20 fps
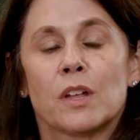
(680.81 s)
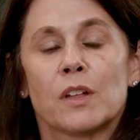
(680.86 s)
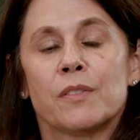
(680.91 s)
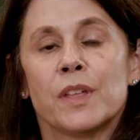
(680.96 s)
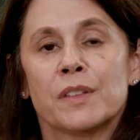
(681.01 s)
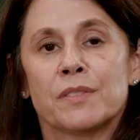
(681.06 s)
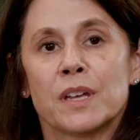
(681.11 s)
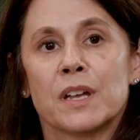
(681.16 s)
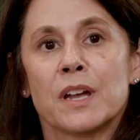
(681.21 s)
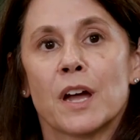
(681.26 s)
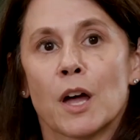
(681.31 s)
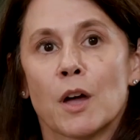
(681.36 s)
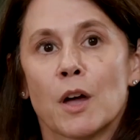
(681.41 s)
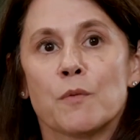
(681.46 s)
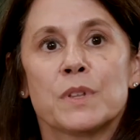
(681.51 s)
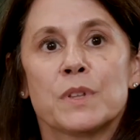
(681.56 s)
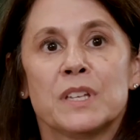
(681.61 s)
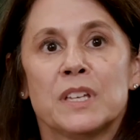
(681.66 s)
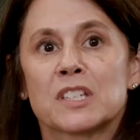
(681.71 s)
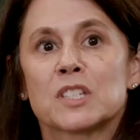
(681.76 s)
that they have
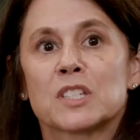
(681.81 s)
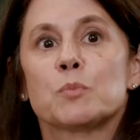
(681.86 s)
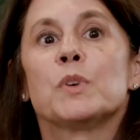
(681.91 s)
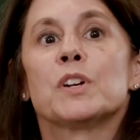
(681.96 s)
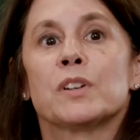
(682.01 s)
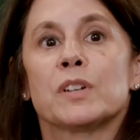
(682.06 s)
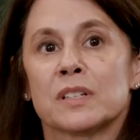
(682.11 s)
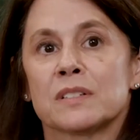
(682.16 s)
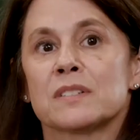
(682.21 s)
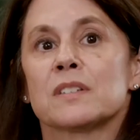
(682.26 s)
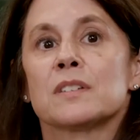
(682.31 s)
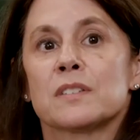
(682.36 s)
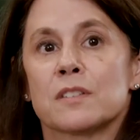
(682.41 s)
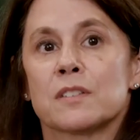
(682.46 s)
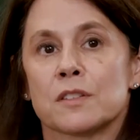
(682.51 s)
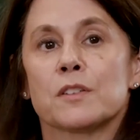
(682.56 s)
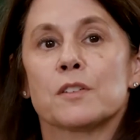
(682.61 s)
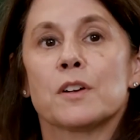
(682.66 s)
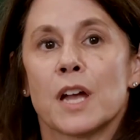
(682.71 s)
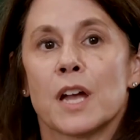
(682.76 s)
and the experiences that
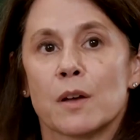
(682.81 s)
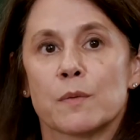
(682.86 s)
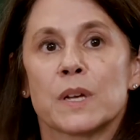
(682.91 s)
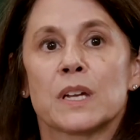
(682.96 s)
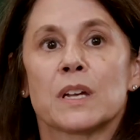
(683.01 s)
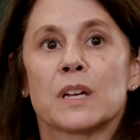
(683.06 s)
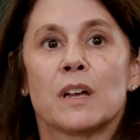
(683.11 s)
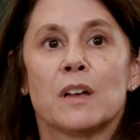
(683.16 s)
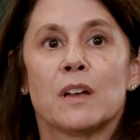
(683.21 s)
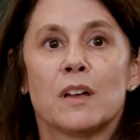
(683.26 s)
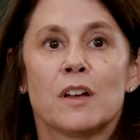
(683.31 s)
they're having